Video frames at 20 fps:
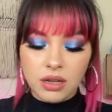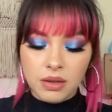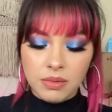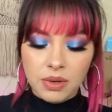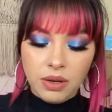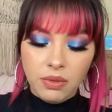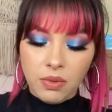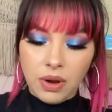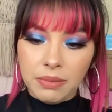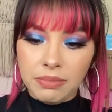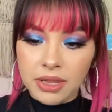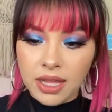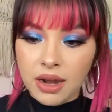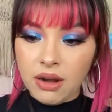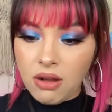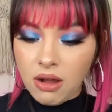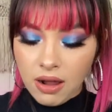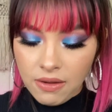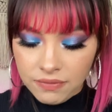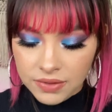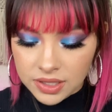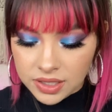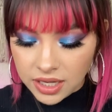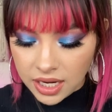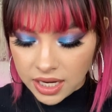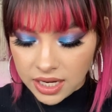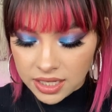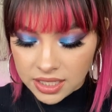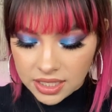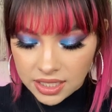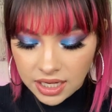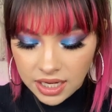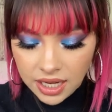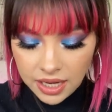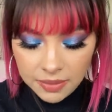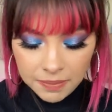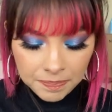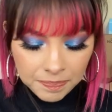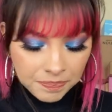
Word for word: You wipe that off, it's kind of sticky.